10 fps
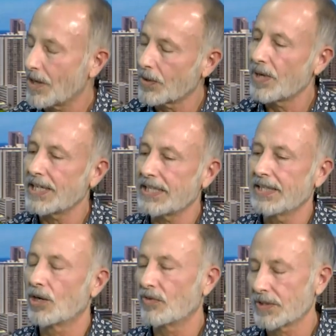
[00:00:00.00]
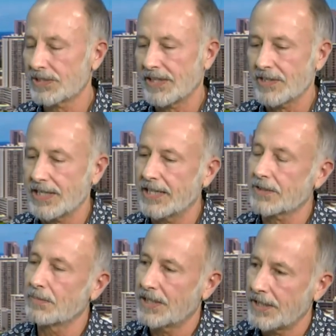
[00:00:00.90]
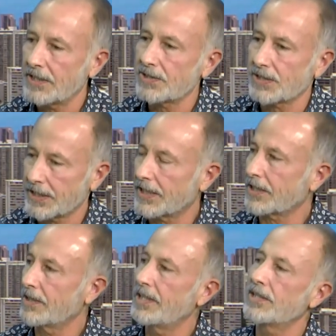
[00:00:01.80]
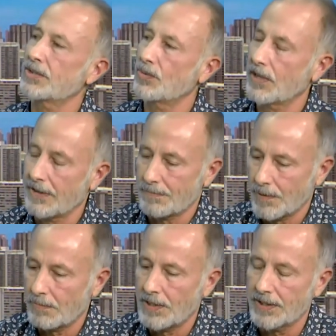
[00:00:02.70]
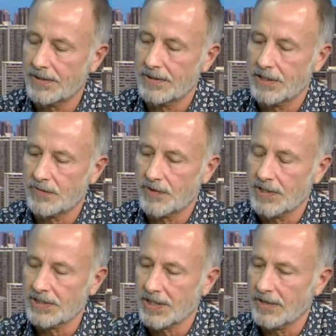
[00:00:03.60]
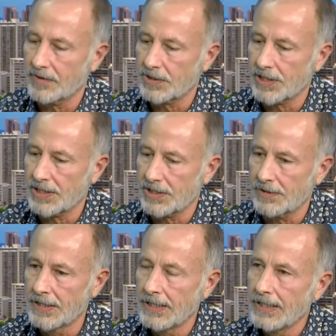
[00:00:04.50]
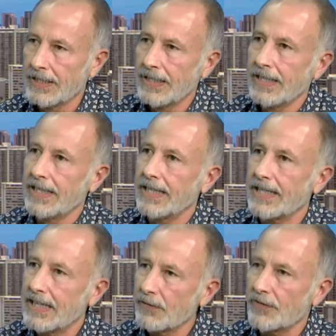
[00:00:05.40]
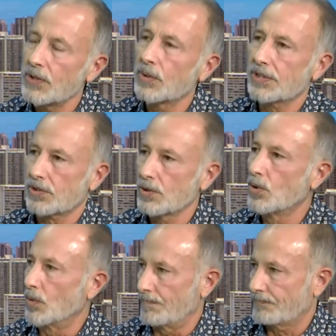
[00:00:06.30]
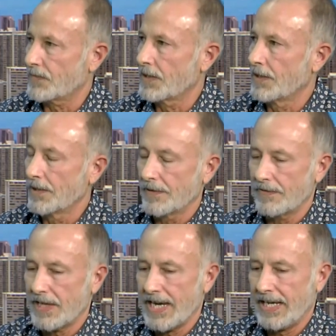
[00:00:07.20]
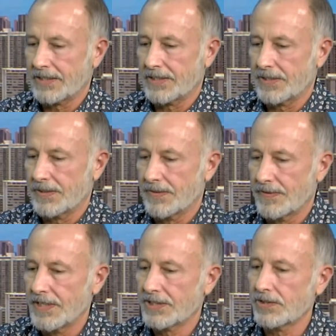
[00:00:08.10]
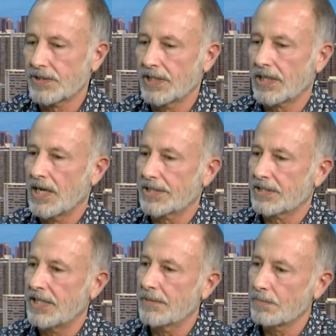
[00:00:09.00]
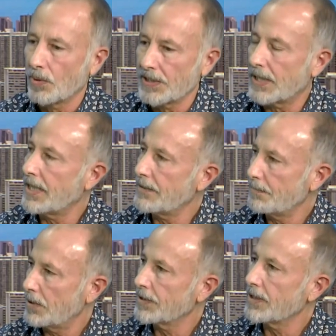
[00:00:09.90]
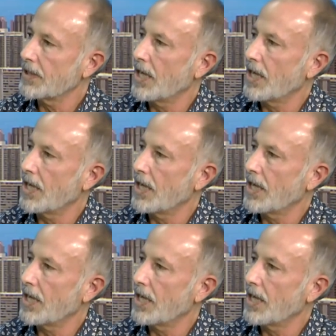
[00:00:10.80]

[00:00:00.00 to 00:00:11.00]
already over 7,000, but here's the kicker. Here's what I prepared just for this conversation. If you assume that this is going to cost $10.8 billion,